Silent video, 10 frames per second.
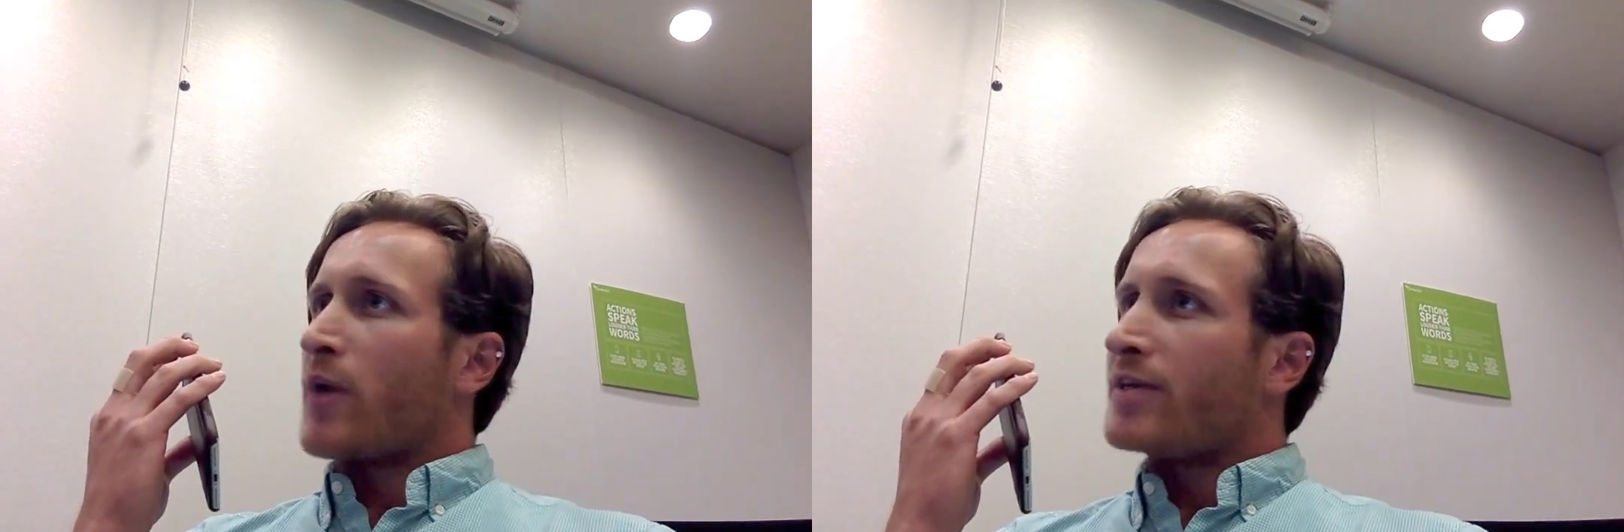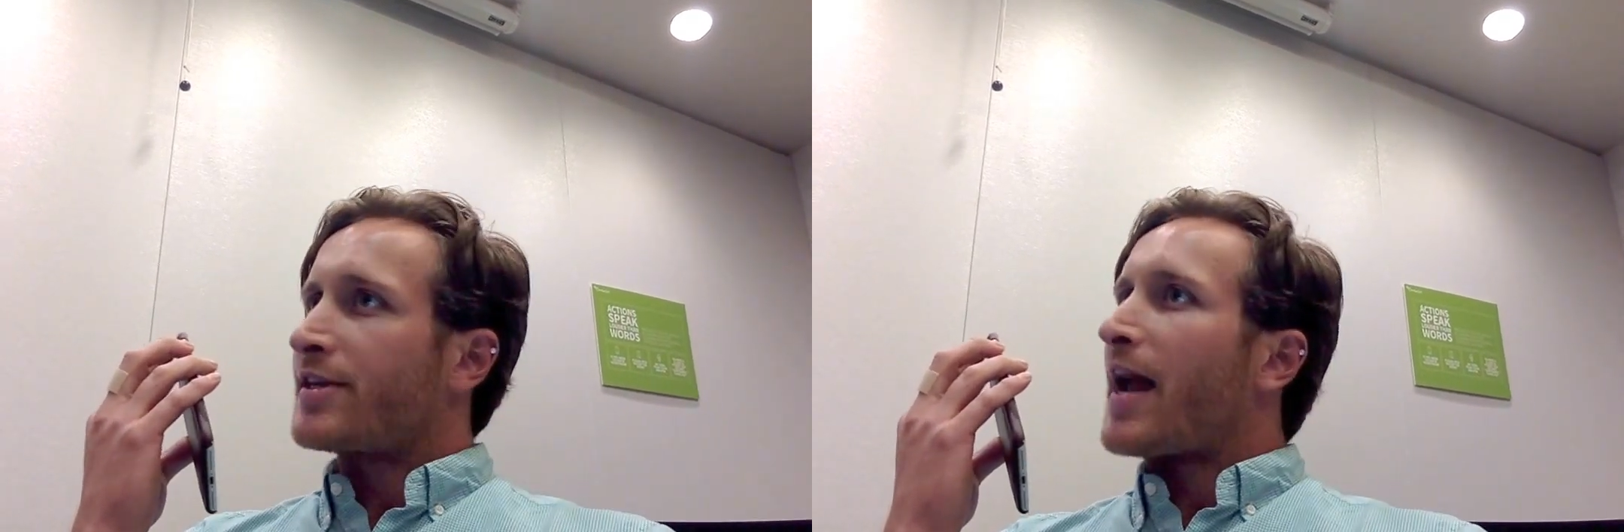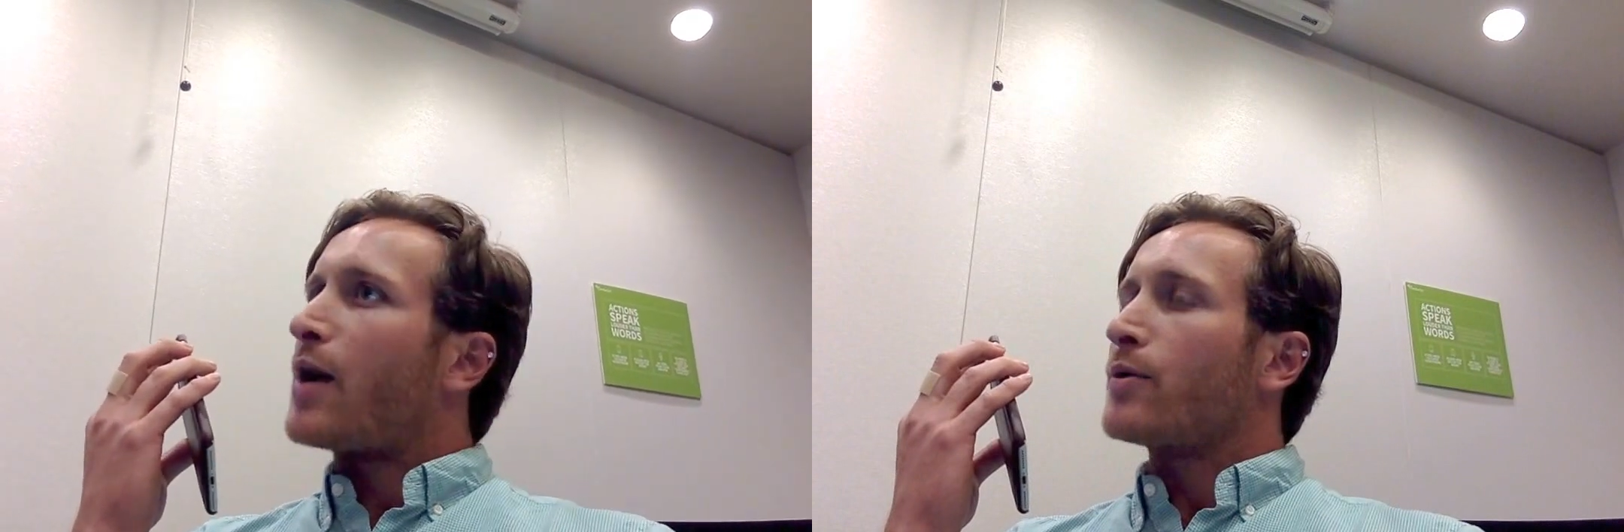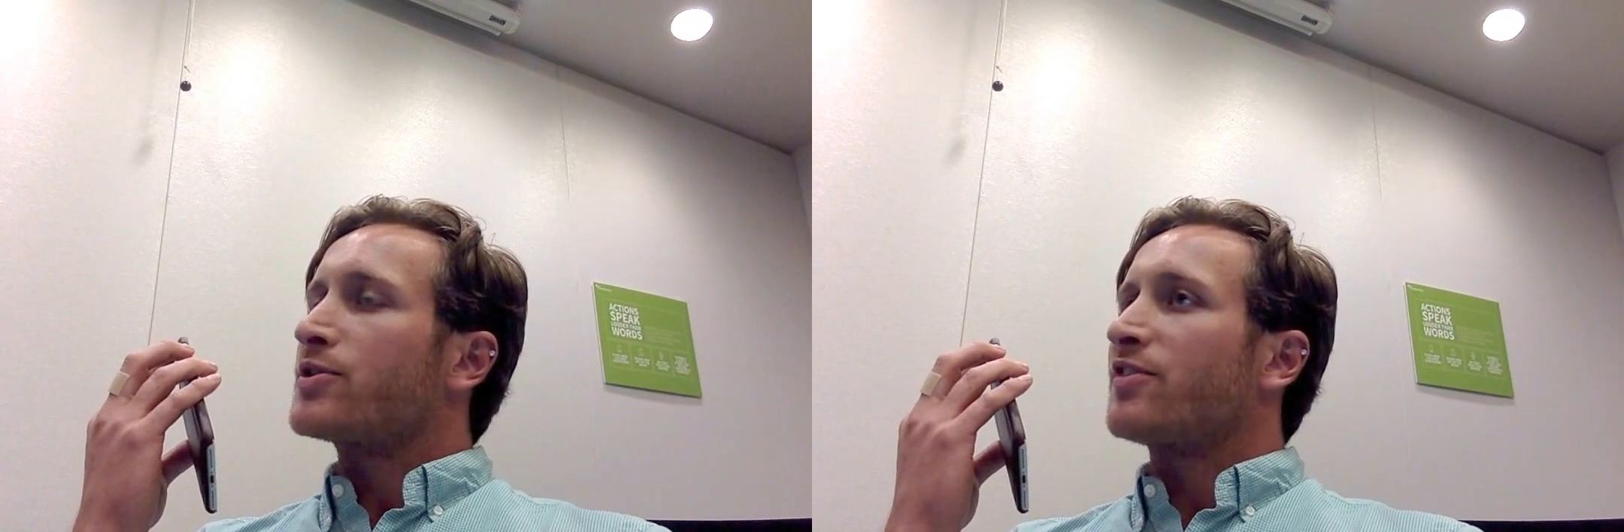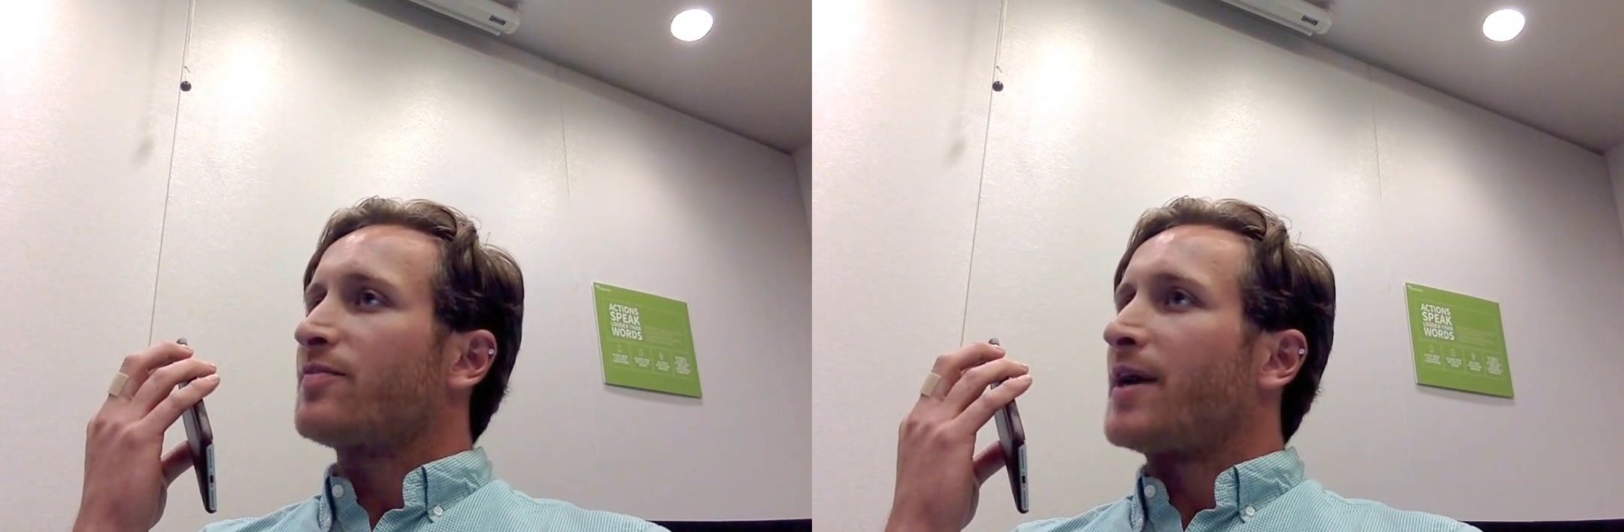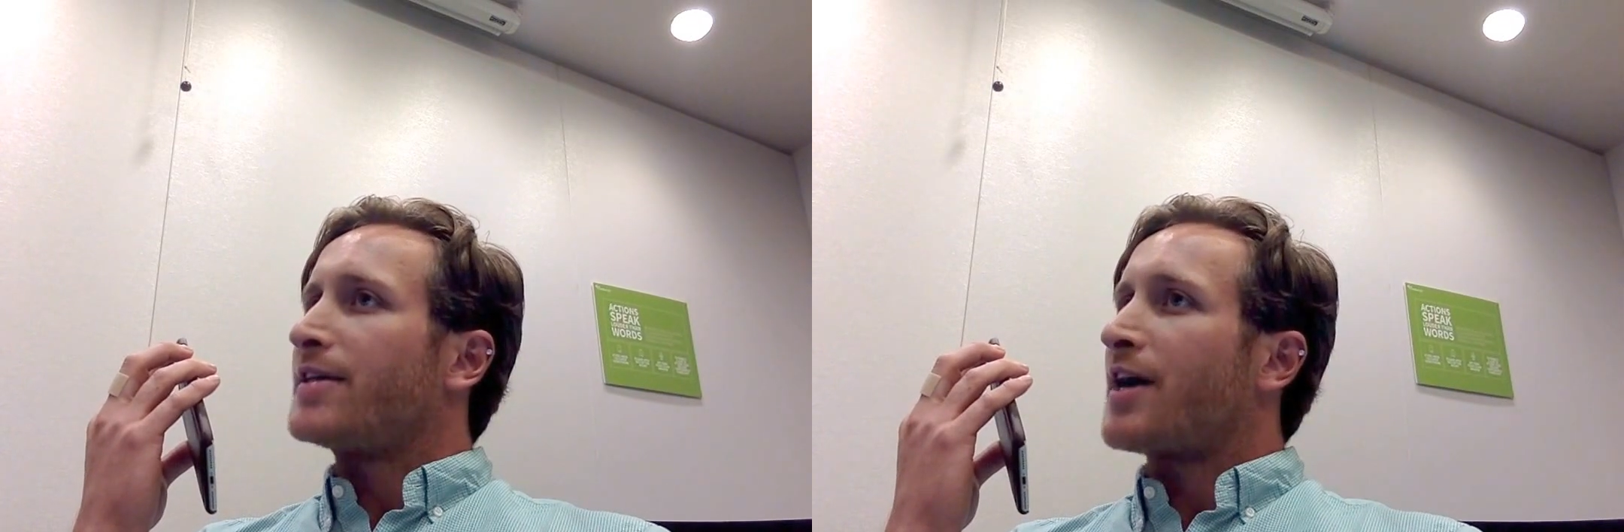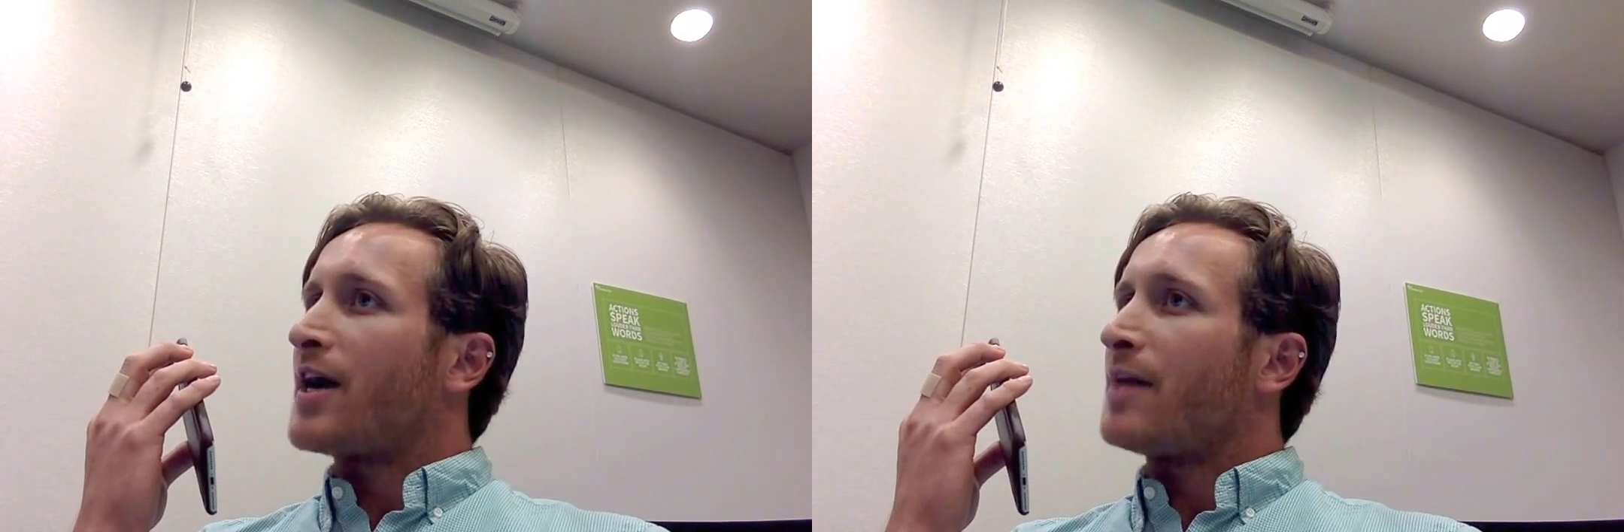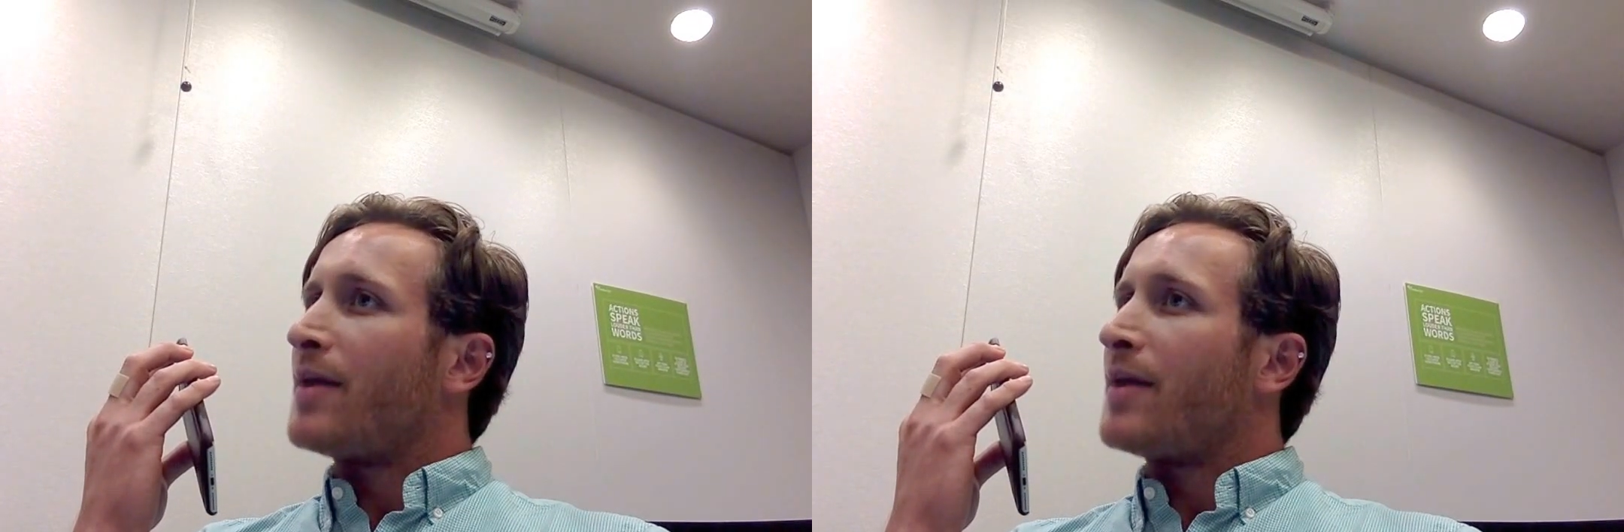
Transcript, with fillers: wasted hours of my time,